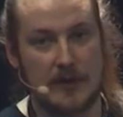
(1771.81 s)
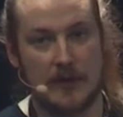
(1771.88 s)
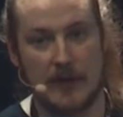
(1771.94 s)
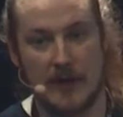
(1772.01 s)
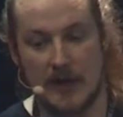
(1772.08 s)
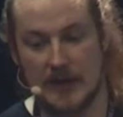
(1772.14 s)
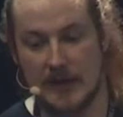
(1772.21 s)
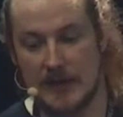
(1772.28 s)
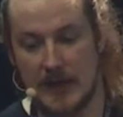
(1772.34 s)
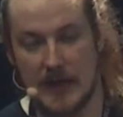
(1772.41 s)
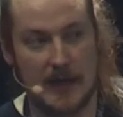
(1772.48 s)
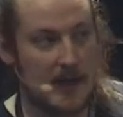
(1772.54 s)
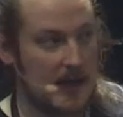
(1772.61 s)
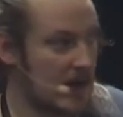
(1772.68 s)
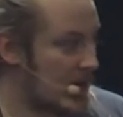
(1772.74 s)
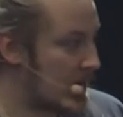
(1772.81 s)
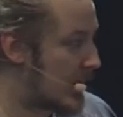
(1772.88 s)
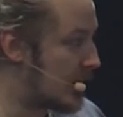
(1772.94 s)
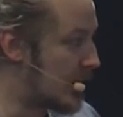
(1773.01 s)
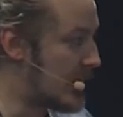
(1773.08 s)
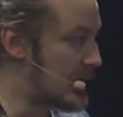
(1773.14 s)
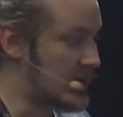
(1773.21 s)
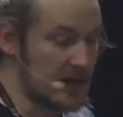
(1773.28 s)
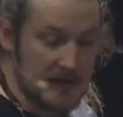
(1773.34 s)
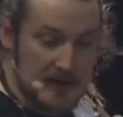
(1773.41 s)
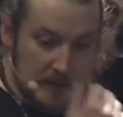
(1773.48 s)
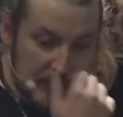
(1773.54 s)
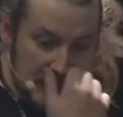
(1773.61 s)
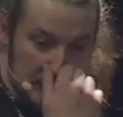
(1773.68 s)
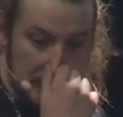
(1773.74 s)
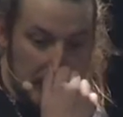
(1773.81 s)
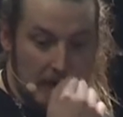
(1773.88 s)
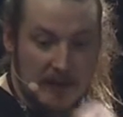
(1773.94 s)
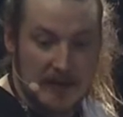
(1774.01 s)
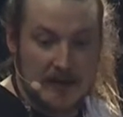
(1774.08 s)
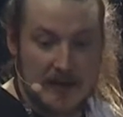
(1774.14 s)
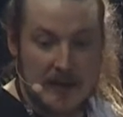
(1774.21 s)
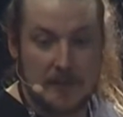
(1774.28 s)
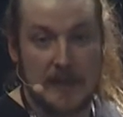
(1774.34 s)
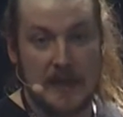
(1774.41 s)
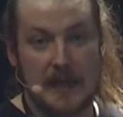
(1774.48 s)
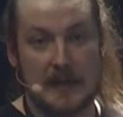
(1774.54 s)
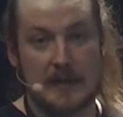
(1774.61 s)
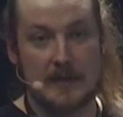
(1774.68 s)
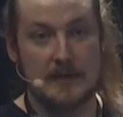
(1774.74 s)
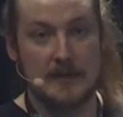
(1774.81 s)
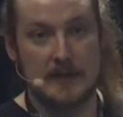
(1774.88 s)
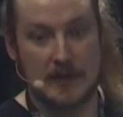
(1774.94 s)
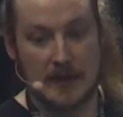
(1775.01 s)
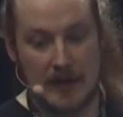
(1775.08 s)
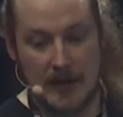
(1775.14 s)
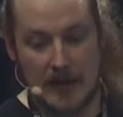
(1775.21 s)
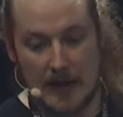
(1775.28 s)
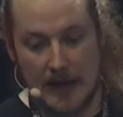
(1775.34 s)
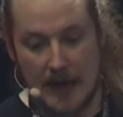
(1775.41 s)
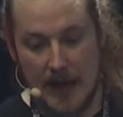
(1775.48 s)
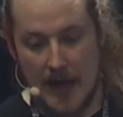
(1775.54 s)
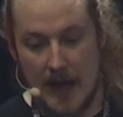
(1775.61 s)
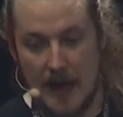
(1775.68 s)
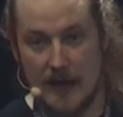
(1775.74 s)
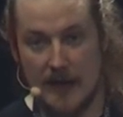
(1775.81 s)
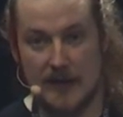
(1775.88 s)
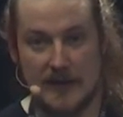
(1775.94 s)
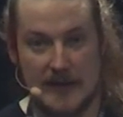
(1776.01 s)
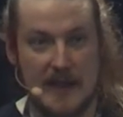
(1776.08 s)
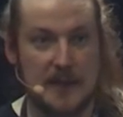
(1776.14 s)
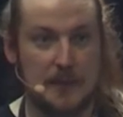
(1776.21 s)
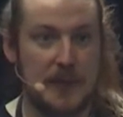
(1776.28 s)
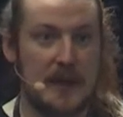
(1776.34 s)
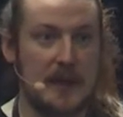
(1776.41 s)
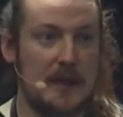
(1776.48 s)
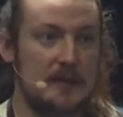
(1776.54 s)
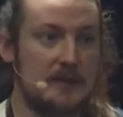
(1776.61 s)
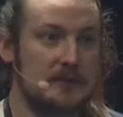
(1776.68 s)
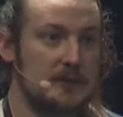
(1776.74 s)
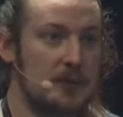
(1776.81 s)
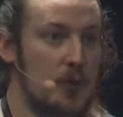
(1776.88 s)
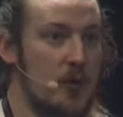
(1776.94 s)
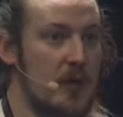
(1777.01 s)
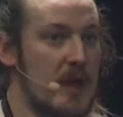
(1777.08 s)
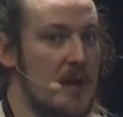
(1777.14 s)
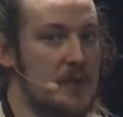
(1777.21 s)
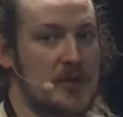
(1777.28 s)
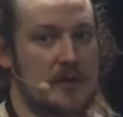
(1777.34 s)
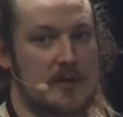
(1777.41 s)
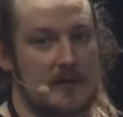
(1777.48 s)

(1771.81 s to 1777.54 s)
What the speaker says: There's HTTP public key pinning, CSP cookie options,